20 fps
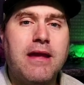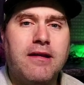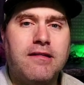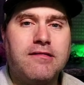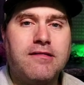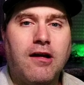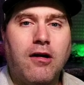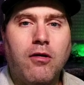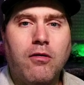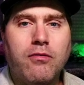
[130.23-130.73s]

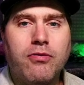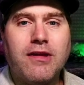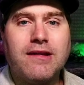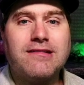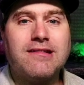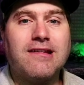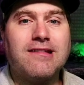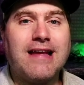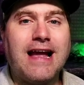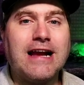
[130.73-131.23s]
So
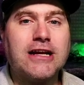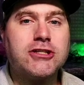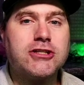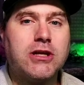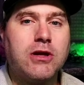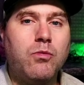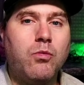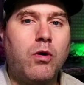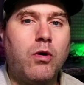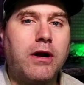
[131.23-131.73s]
this is
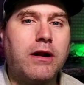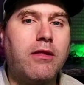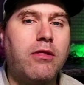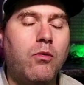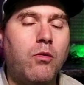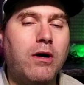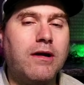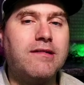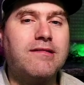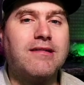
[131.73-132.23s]
actually one of the
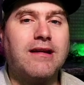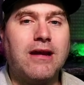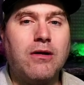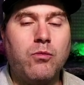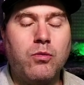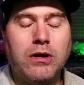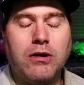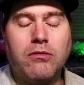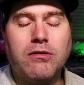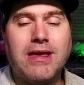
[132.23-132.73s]
ones that I
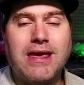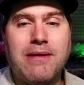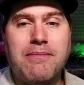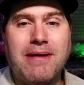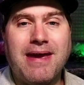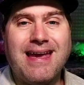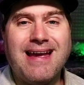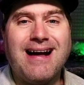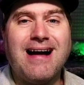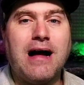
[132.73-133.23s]
will keep
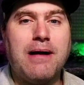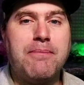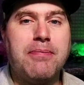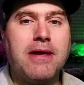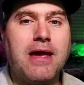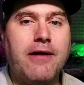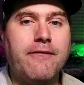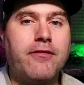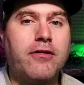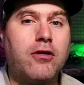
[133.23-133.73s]
a
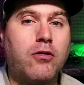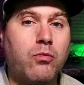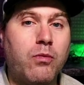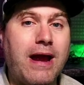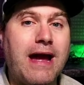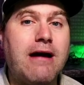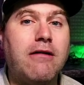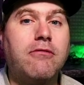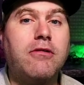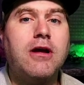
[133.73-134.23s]
copy of it
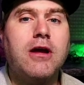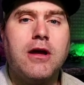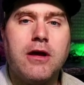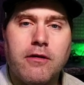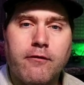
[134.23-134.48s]
around